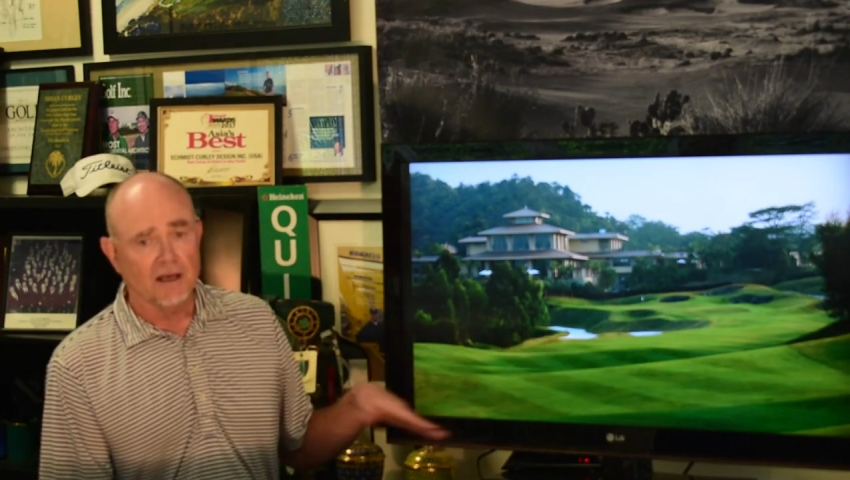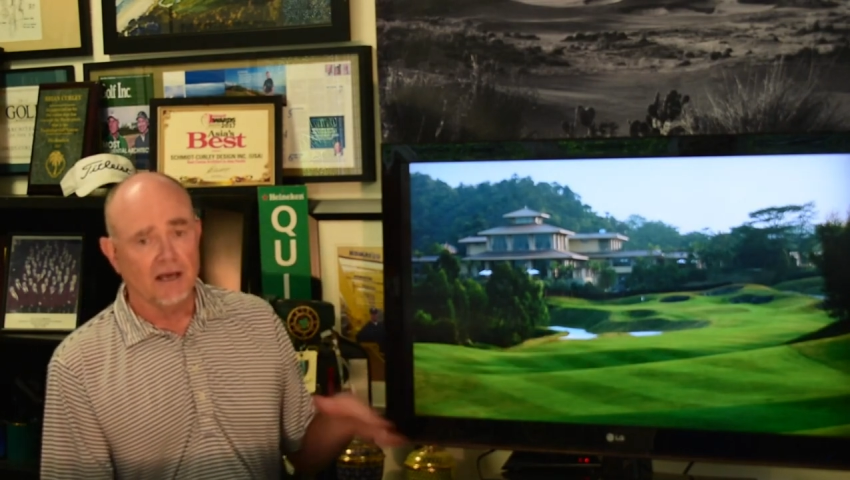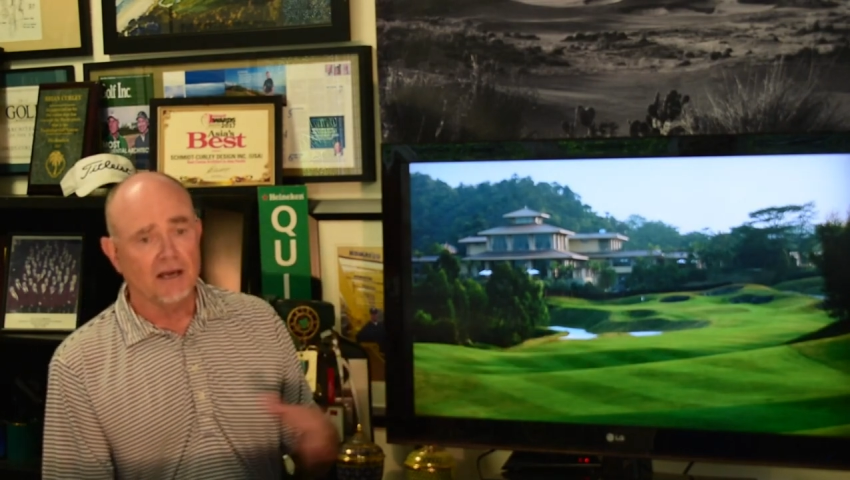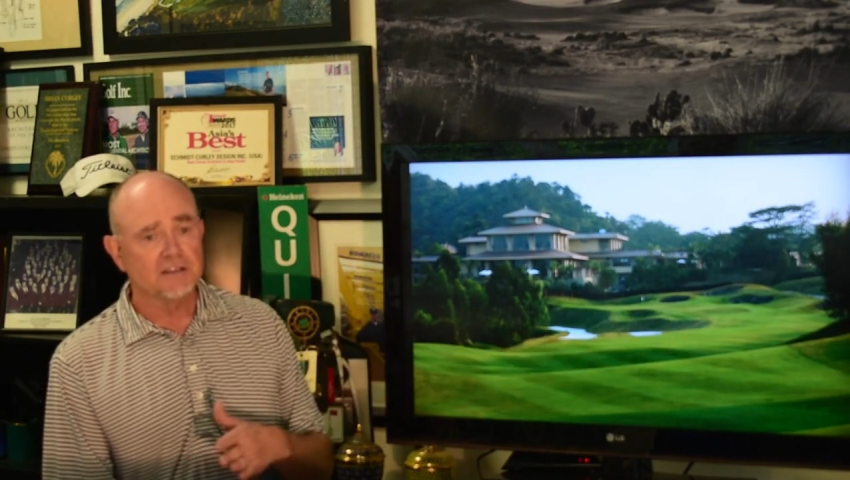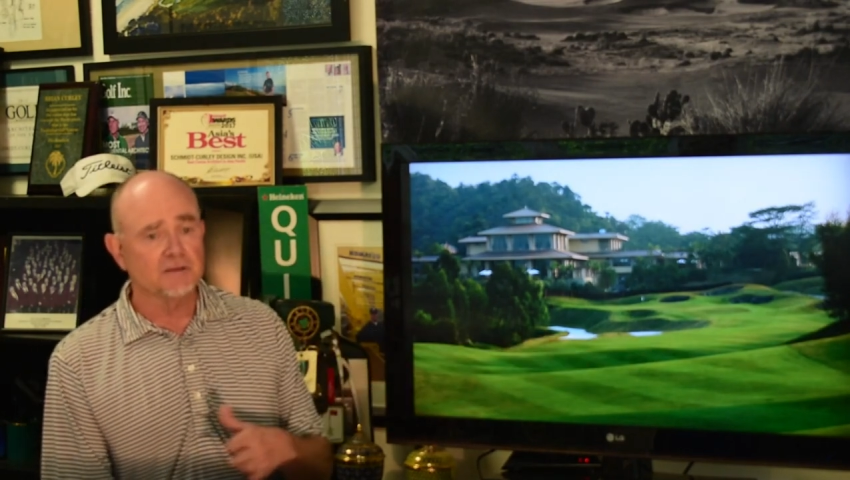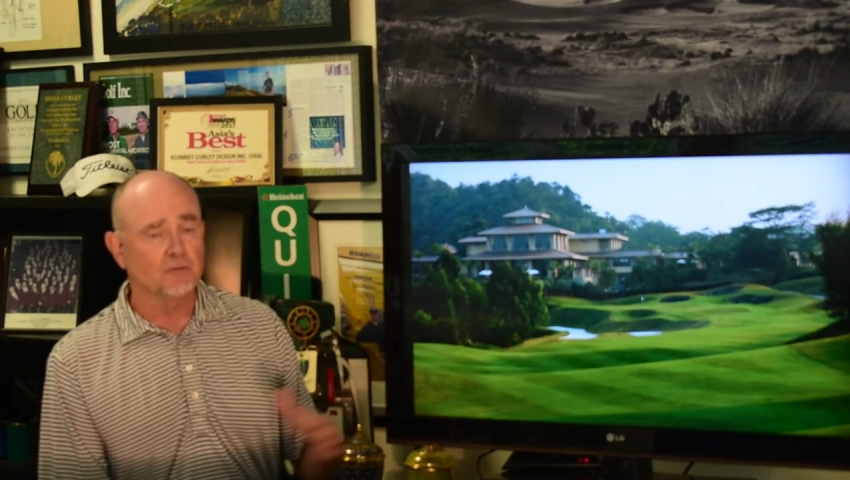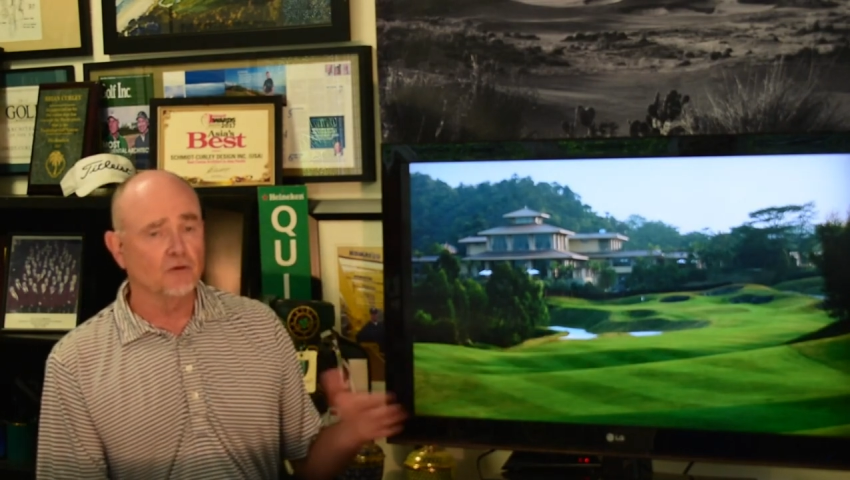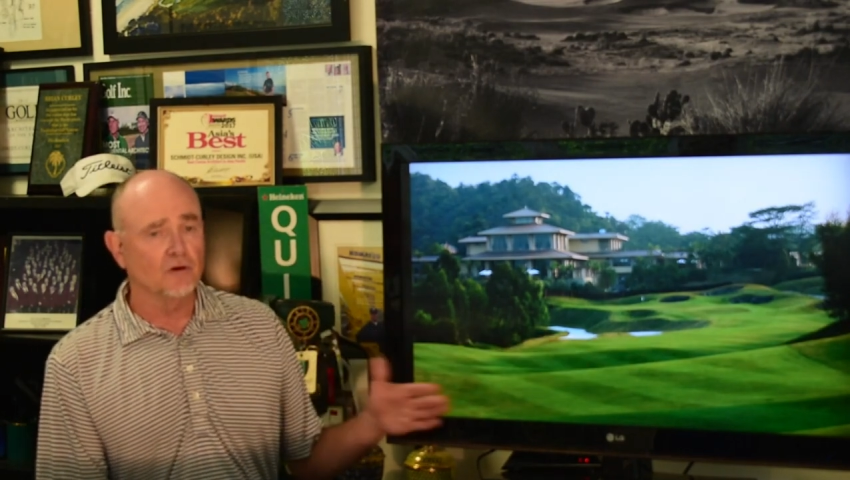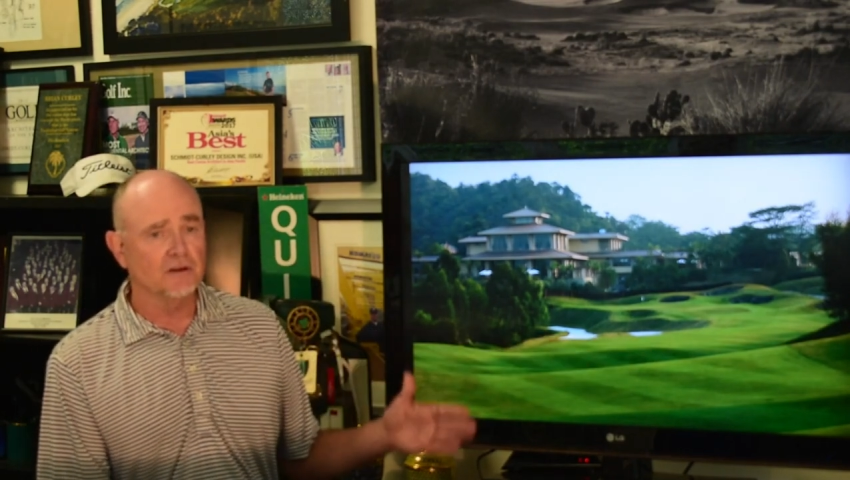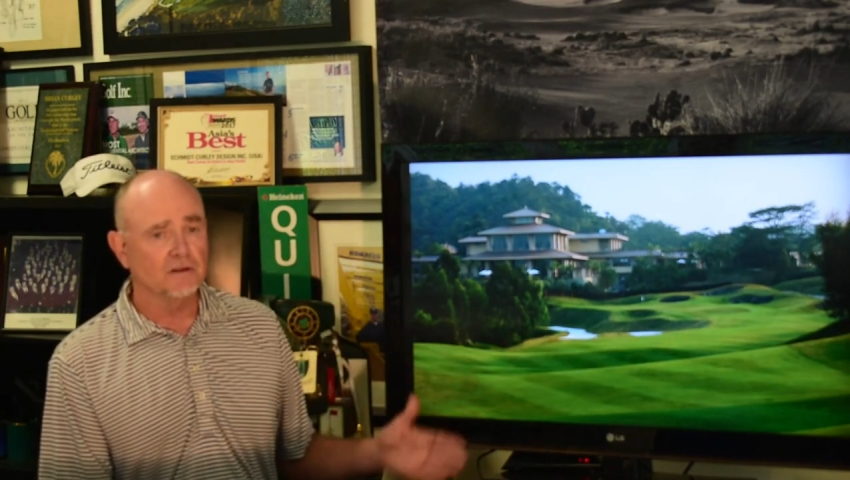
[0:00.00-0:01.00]
and it's
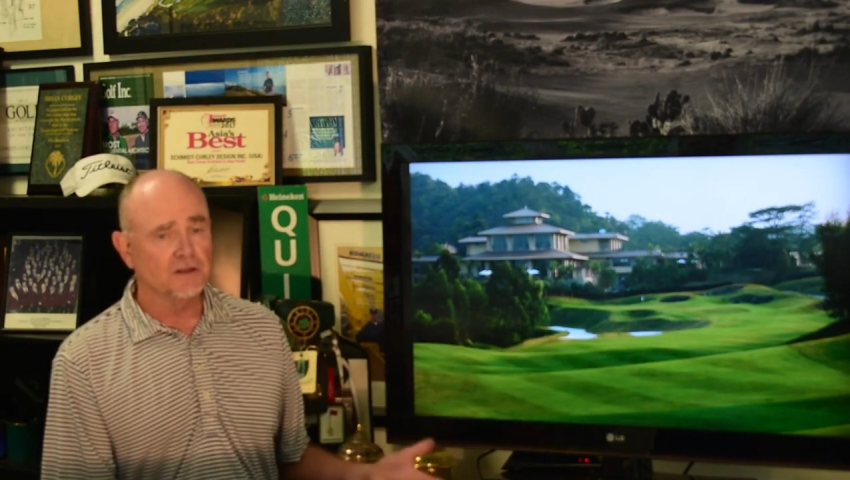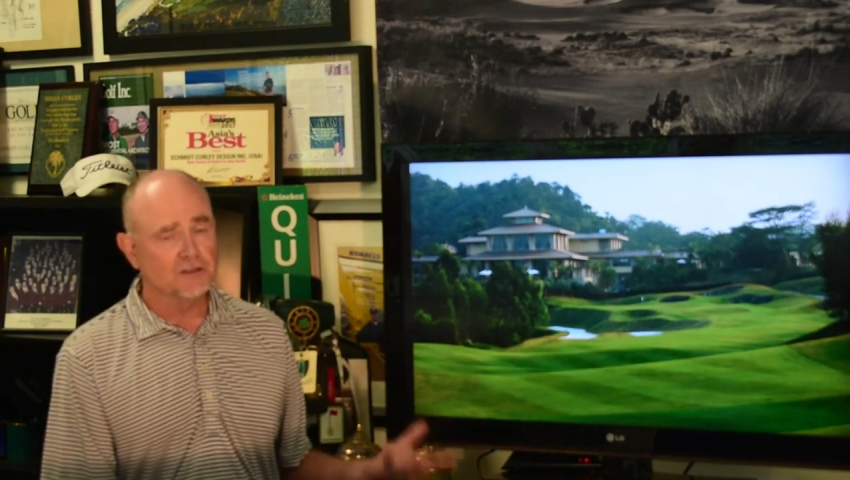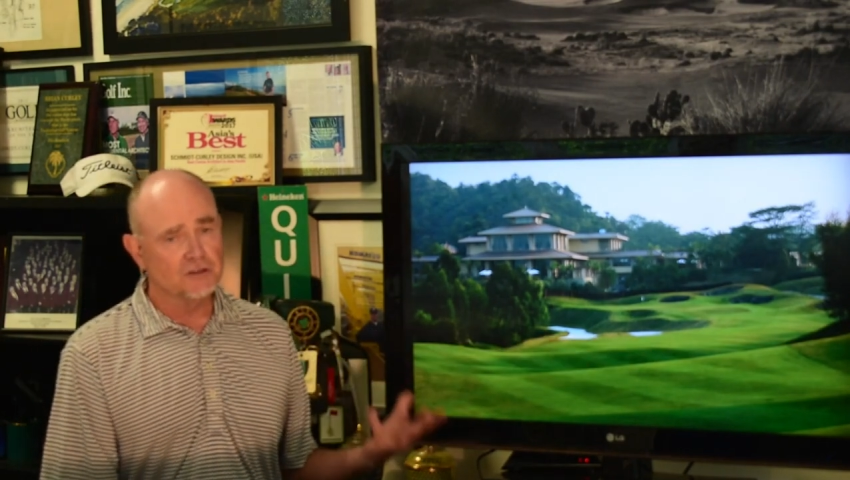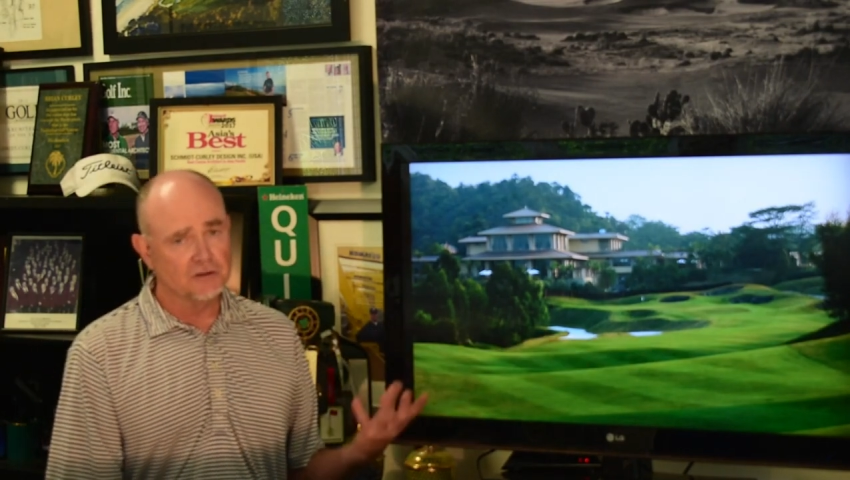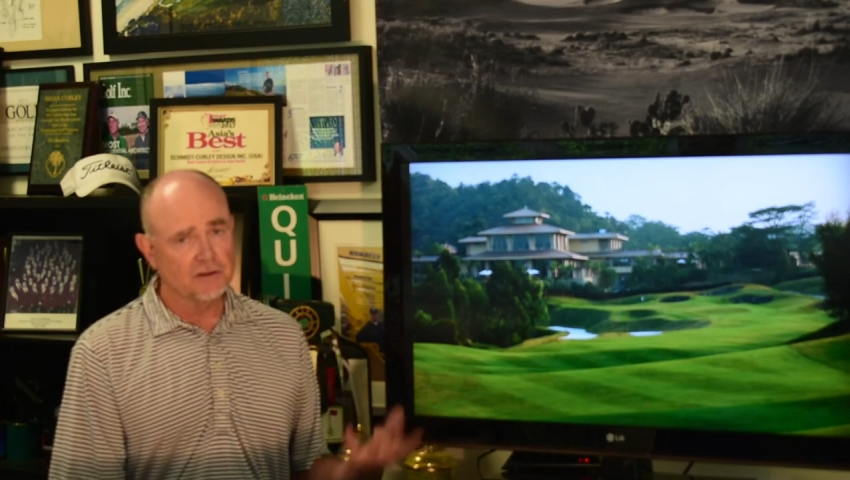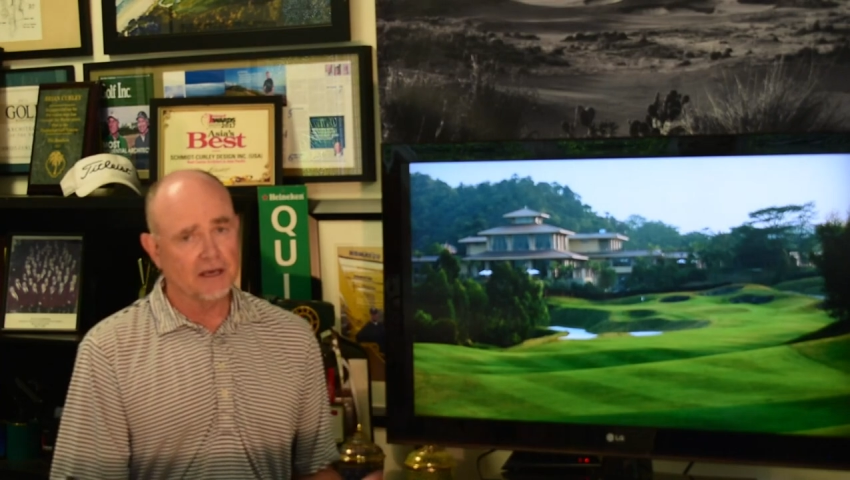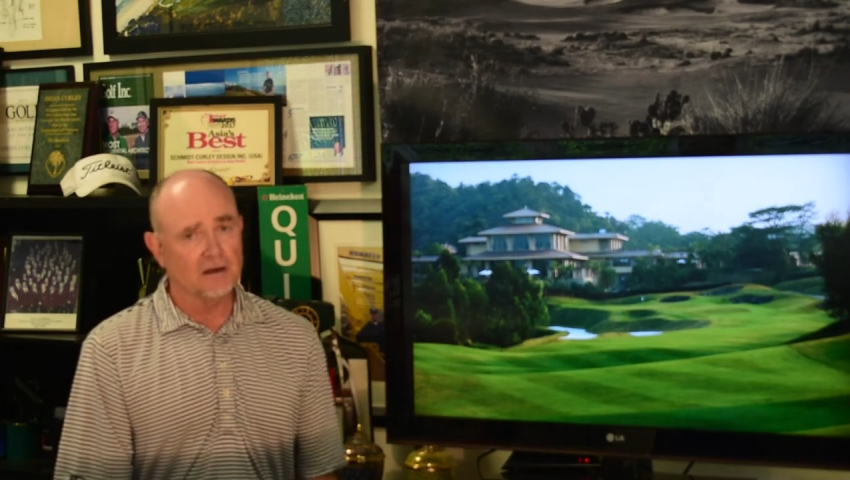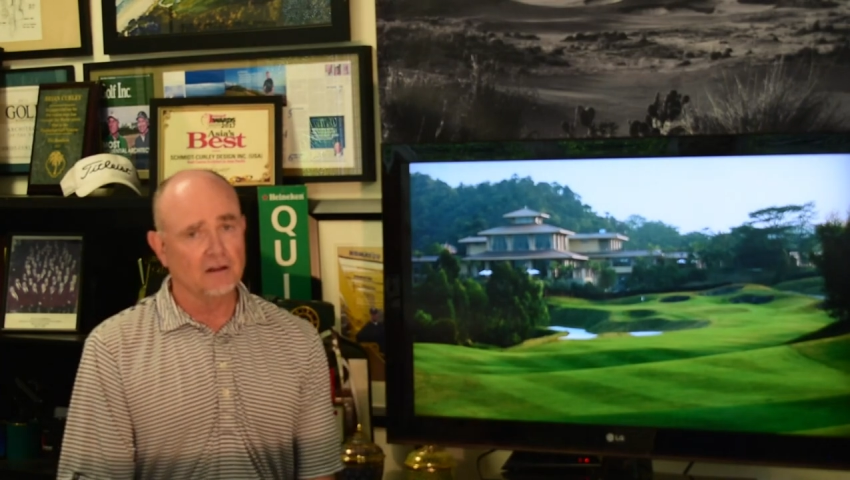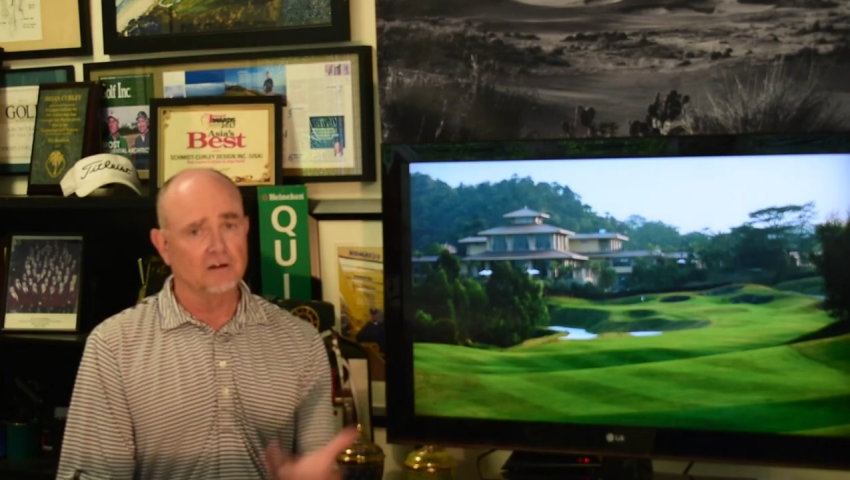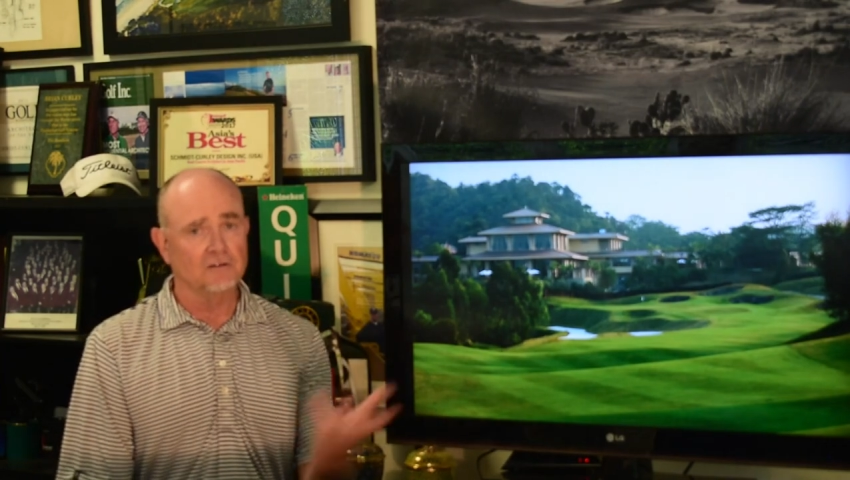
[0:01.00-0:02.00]
important that you do that
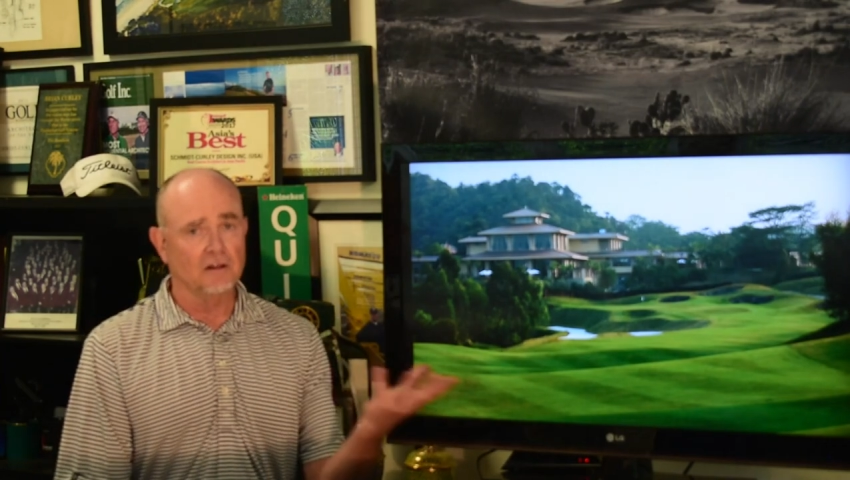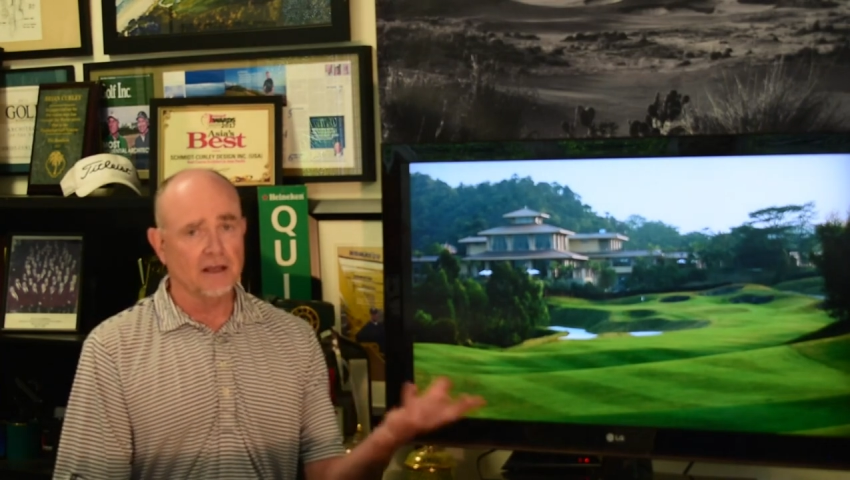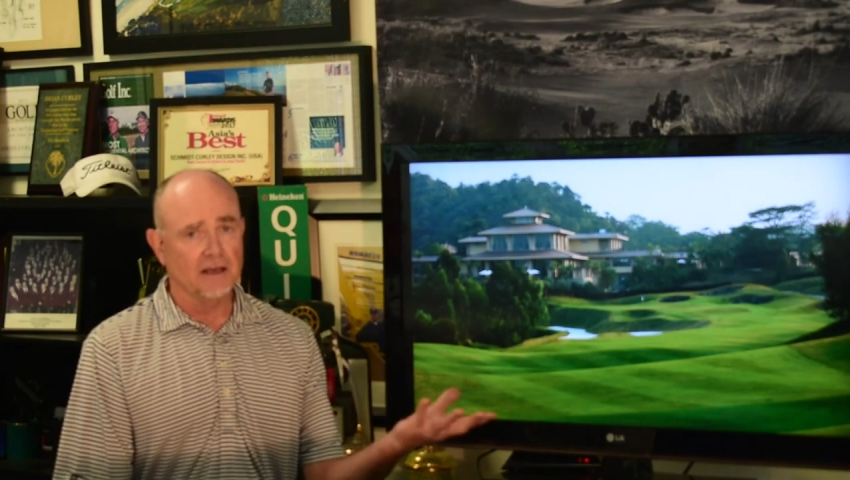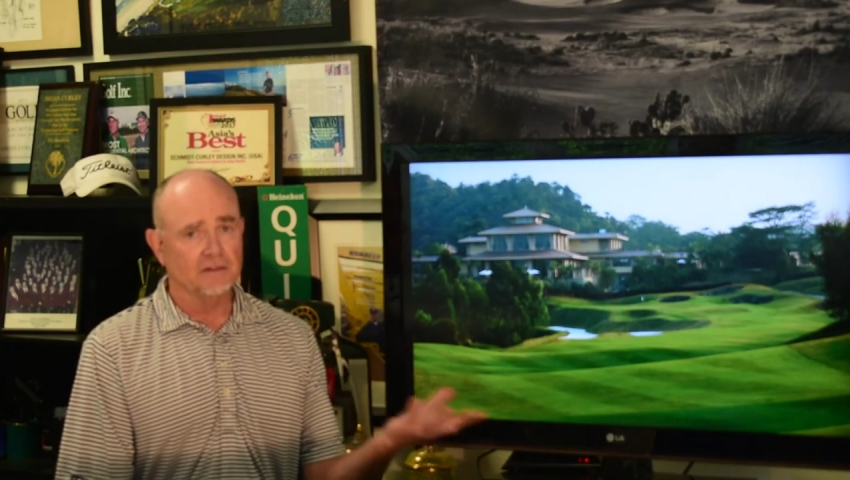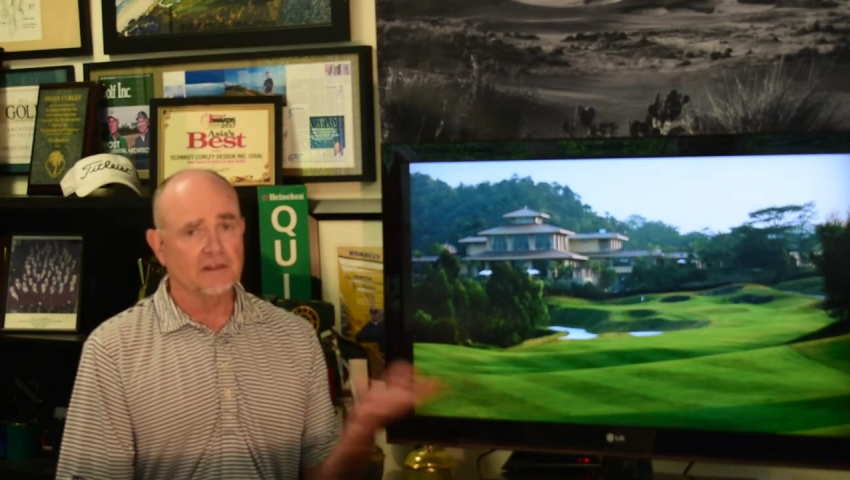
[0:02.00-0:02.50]
along the lake.